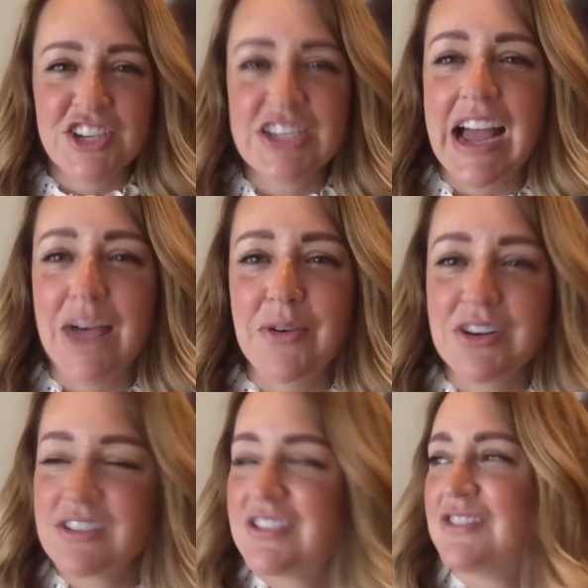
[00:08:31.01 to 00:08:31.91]
fish
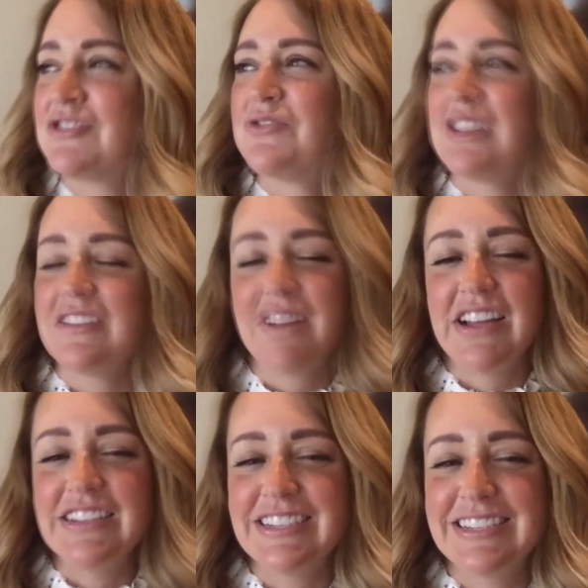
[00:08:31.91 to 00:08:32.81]
towers. Those are really
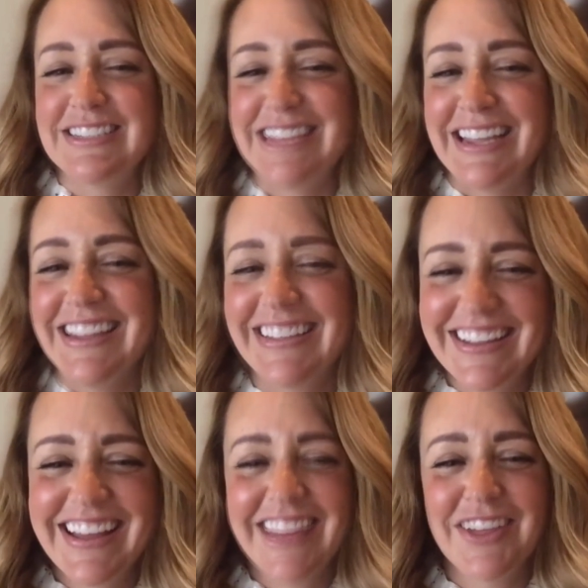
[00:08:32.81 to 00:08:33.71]
fun to see.
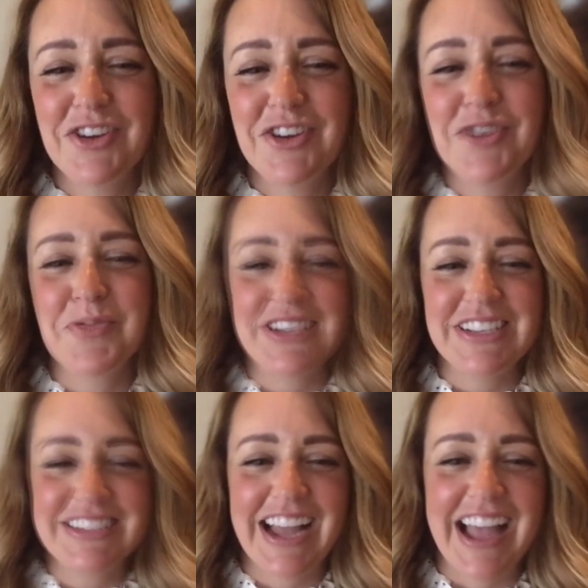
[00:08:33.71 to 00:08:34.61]
The Uber
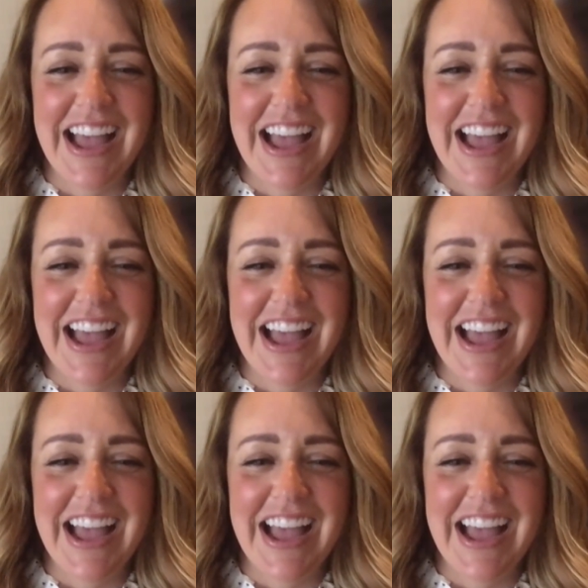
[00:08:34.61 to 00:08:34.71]
Eats